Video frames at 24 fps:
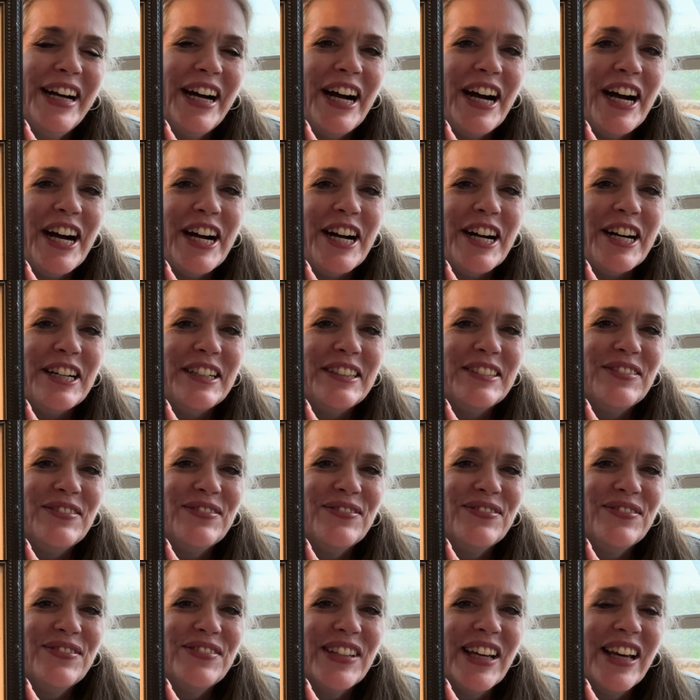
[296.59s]

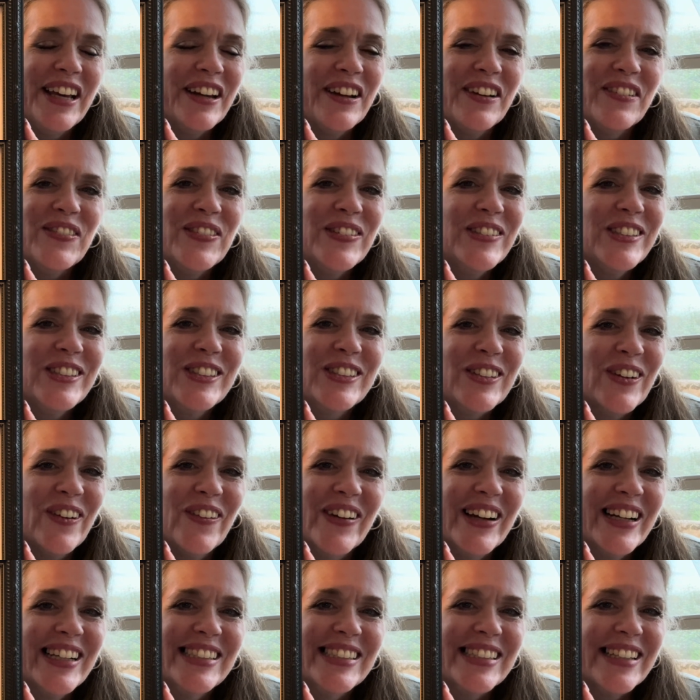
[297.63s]
And I'm so
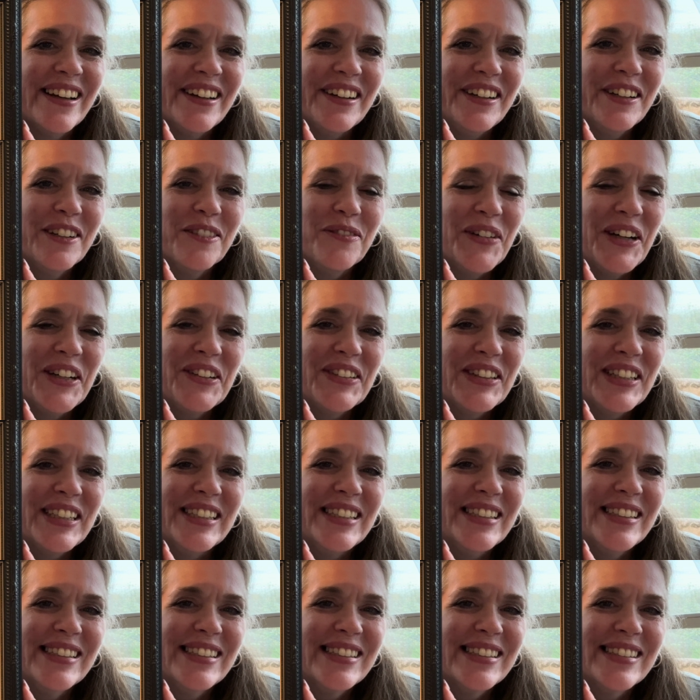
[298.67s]
excited about
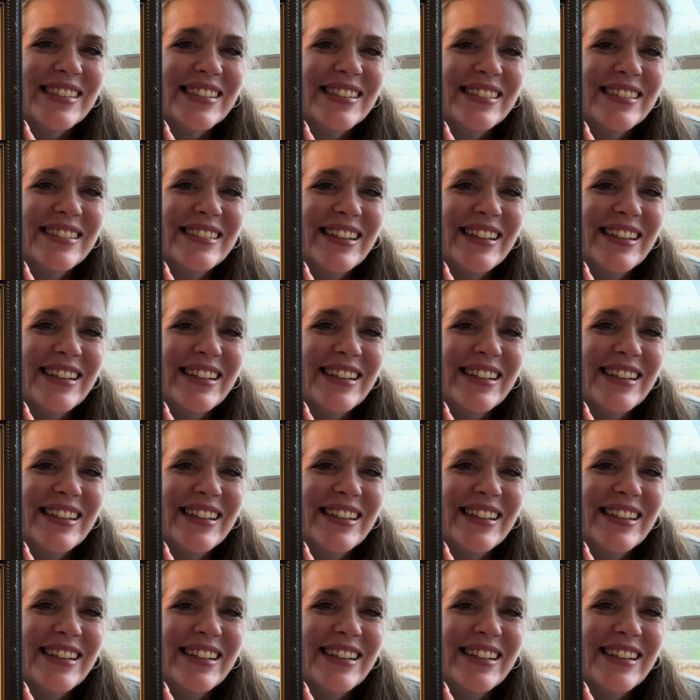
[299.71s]
this.